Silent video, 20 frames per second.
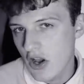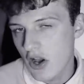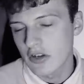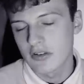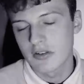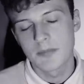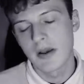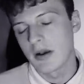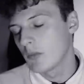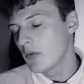
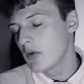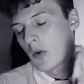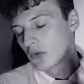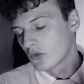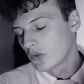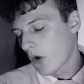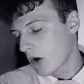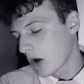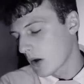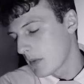god, but we
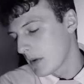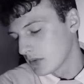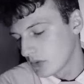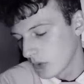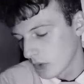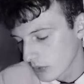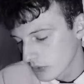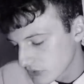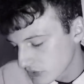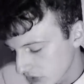won't talk about
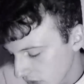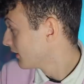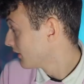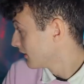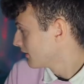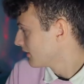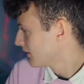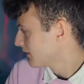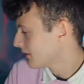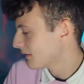those.
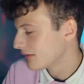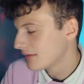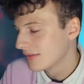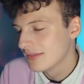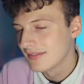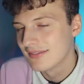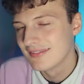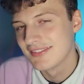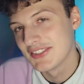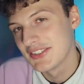
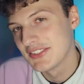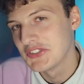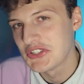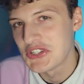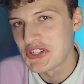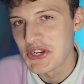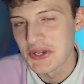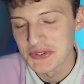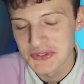She